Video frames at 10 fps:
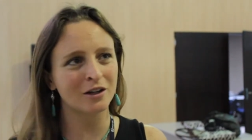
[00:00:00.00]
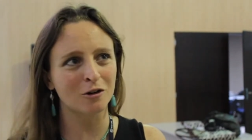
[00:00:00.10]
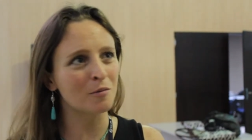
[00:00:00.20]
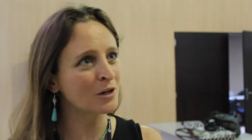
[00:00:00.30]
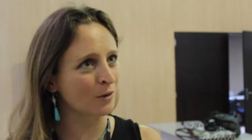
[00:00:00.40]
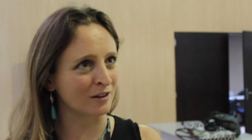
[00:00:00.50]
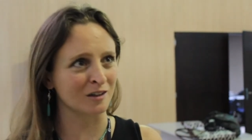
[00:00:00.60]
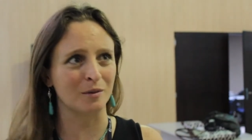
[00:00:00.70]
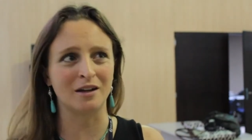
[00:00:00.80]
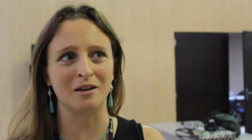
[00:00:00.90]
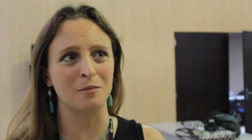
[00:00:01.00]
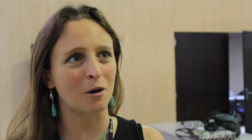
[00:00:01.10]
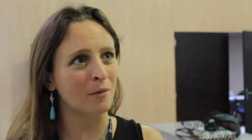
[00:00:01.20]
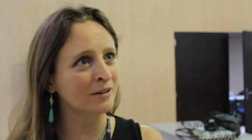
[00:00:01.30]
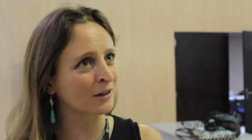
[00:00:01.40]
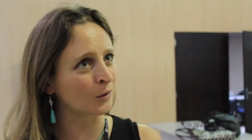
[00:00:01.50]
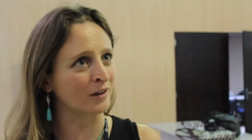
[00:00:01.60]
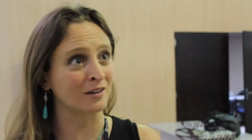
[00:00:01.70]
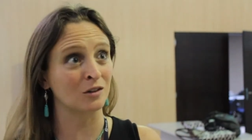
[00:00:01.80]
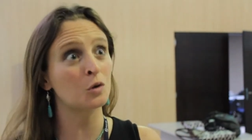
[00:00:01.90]
economic crisis but an environmental
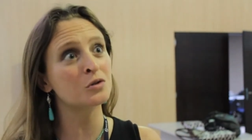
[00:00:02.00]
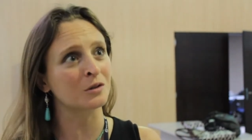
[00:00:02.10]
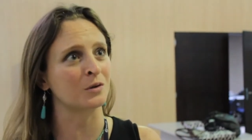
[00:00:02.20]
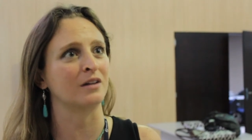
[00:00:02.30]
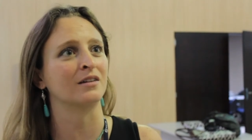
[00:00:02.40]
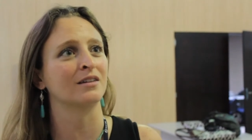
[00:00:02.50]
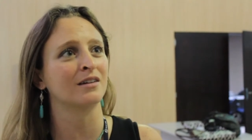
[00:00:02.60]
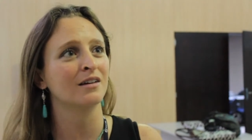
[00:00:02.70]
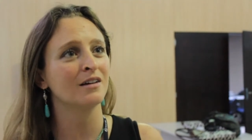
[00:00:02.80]
crisis social crisis